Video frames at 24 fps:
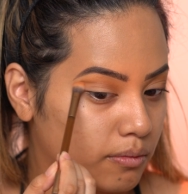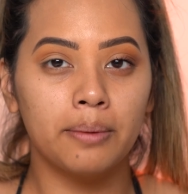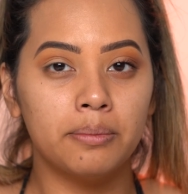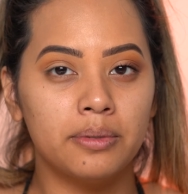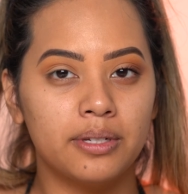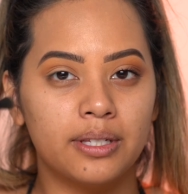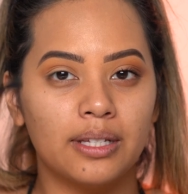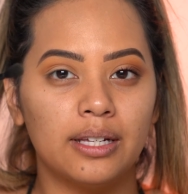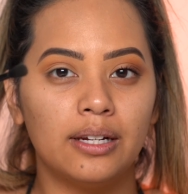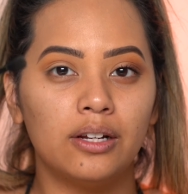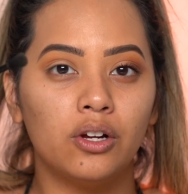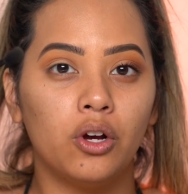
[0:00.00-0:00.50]
I'm
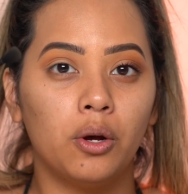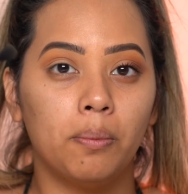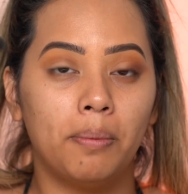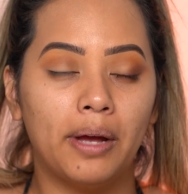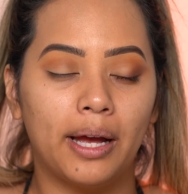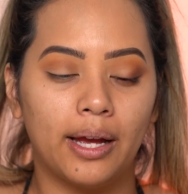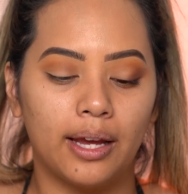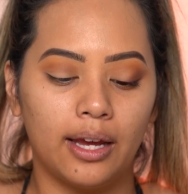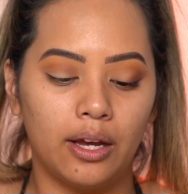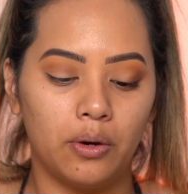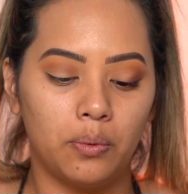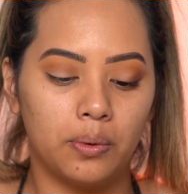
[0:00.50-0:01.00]
just gonna go
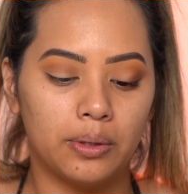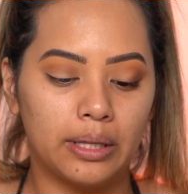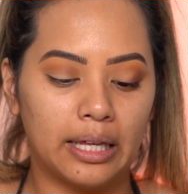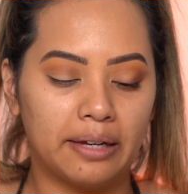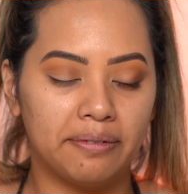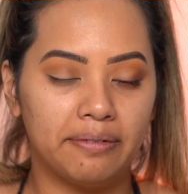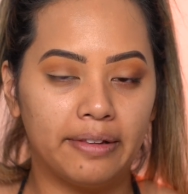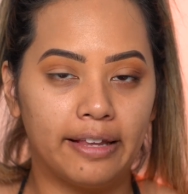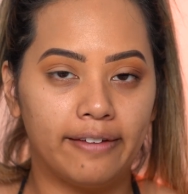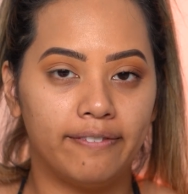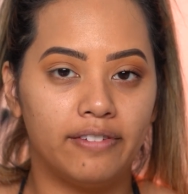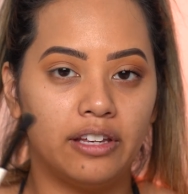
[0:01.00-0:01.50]
back in with
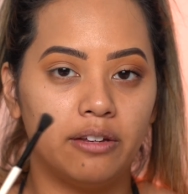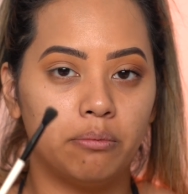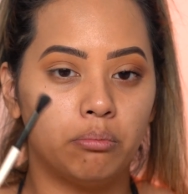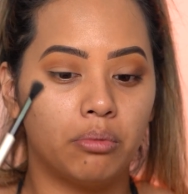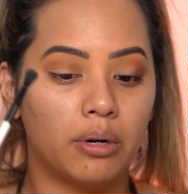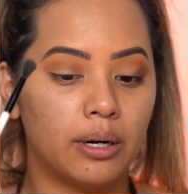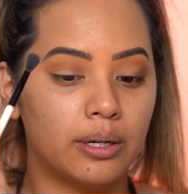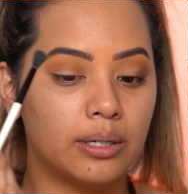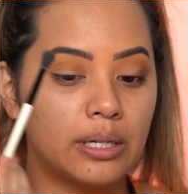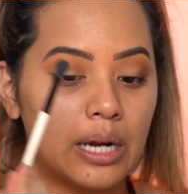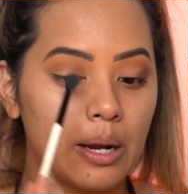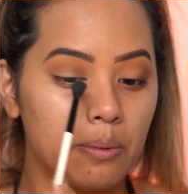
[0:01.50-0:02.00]
that fluffy
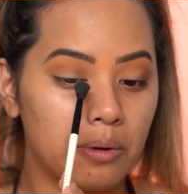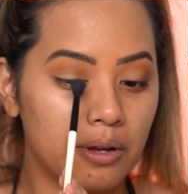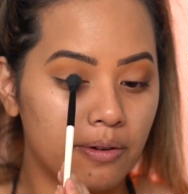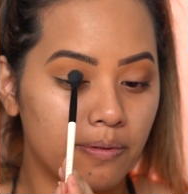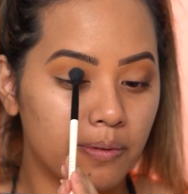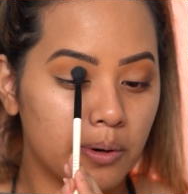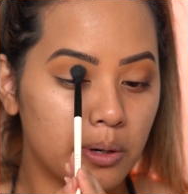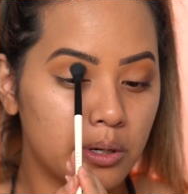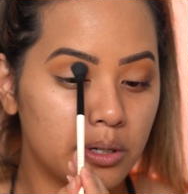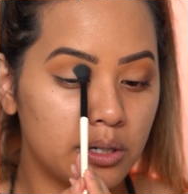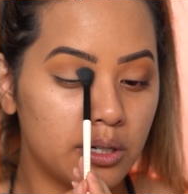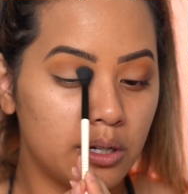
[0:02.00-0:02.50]
brush that we
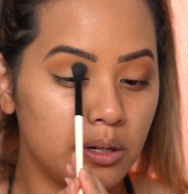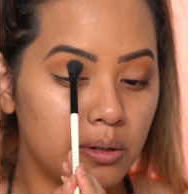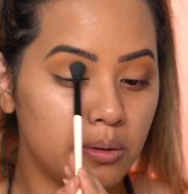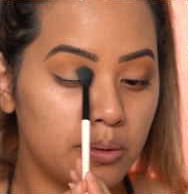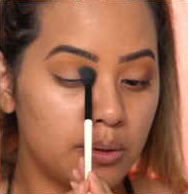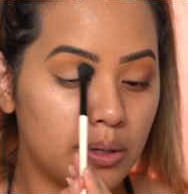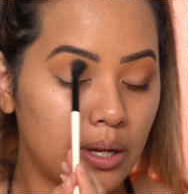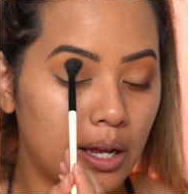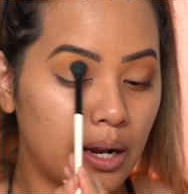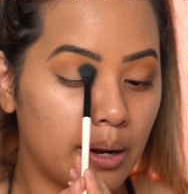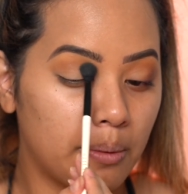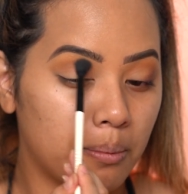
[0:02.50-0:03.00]
first
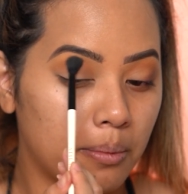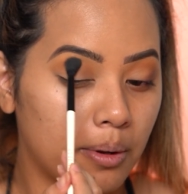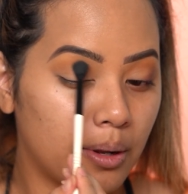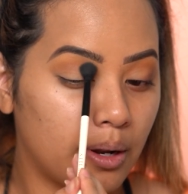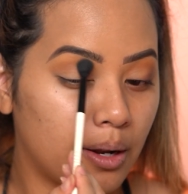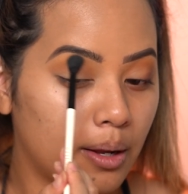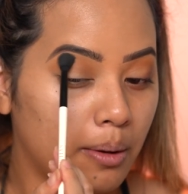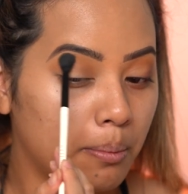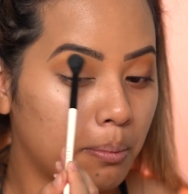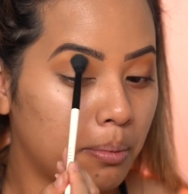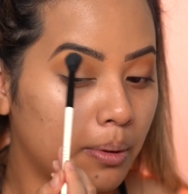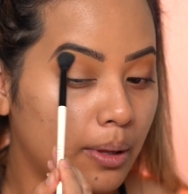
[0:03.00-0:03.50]
used, and I'm
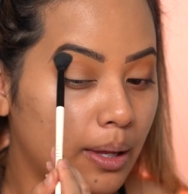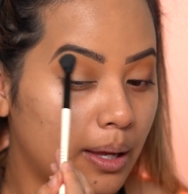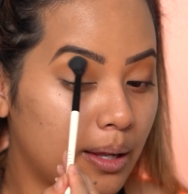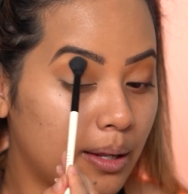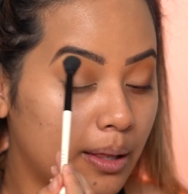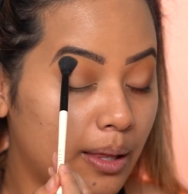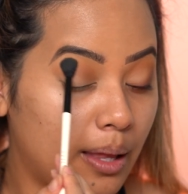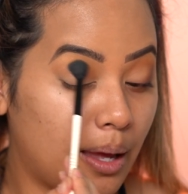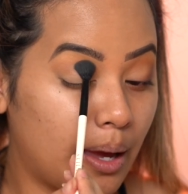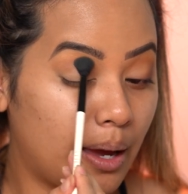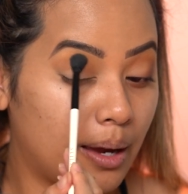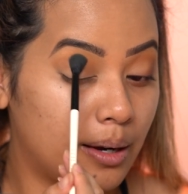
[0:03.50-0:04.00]
gonna
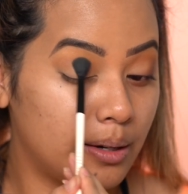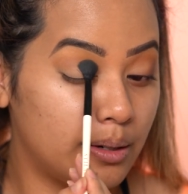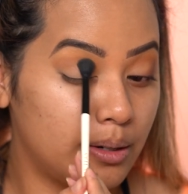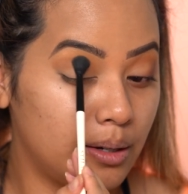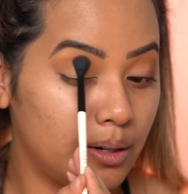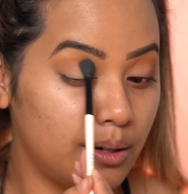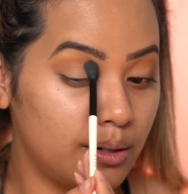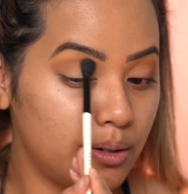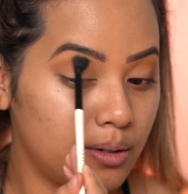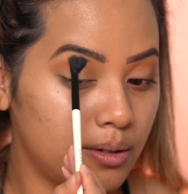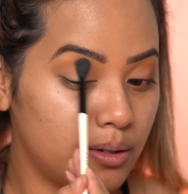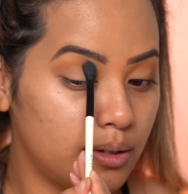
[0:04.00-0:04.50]
blend the
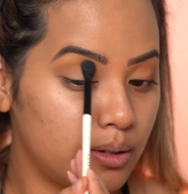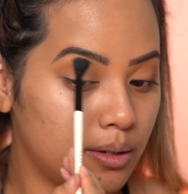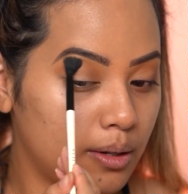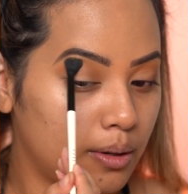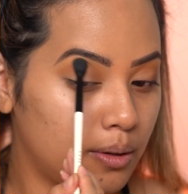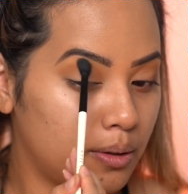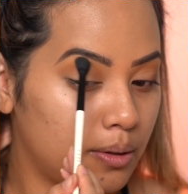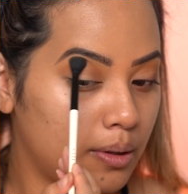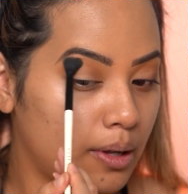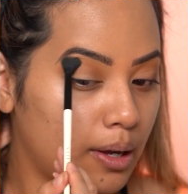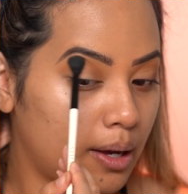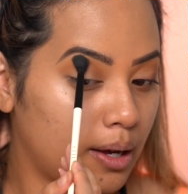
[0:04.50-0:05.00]
edges
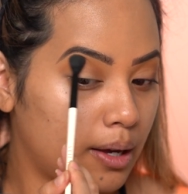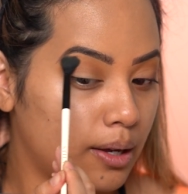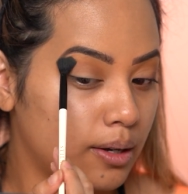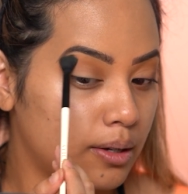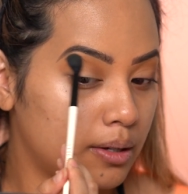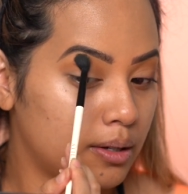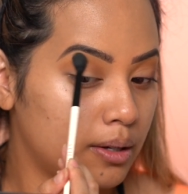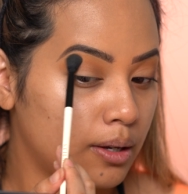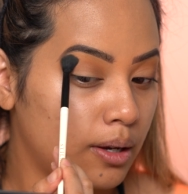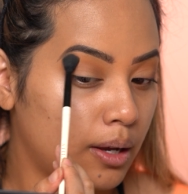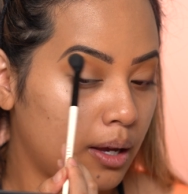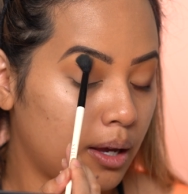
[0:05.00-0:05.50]
so
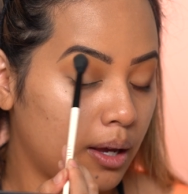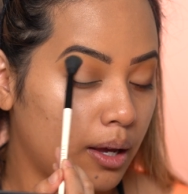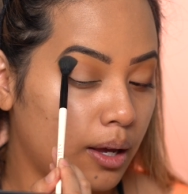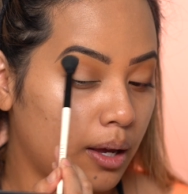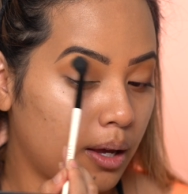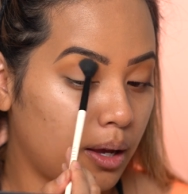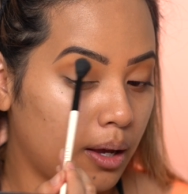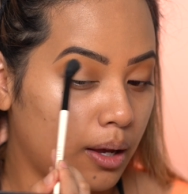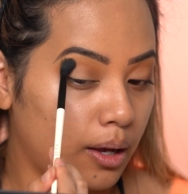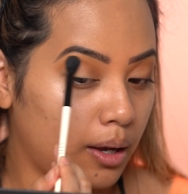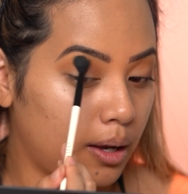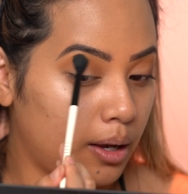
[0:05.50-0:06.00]
that
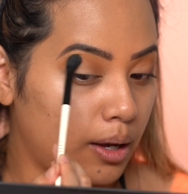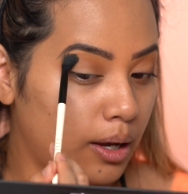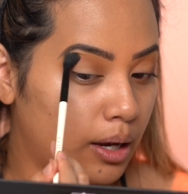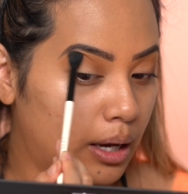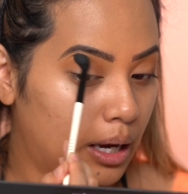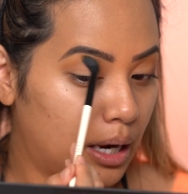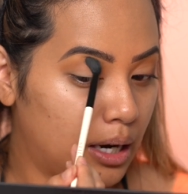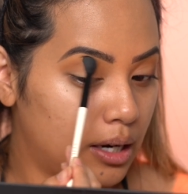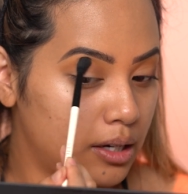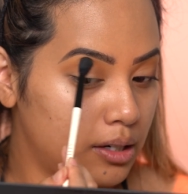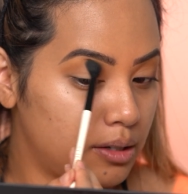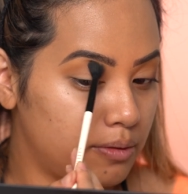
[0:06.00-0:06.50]
it
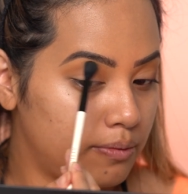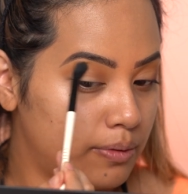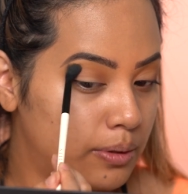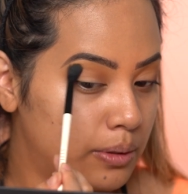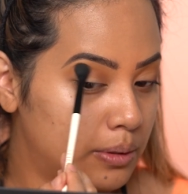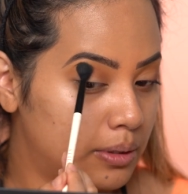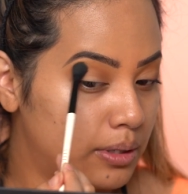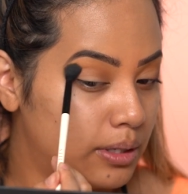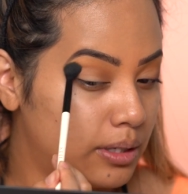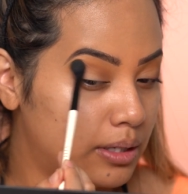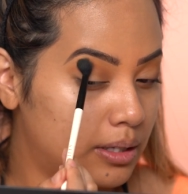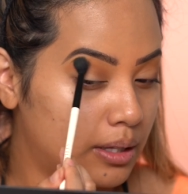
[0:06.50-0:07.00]
kind of
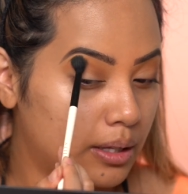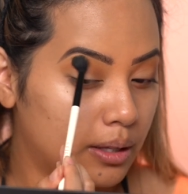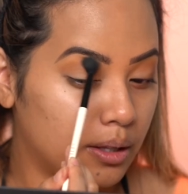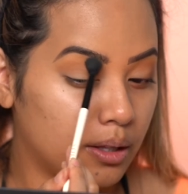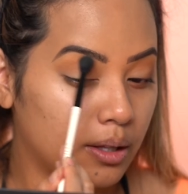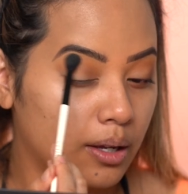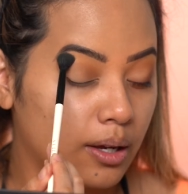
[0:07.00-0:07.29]
diffuses the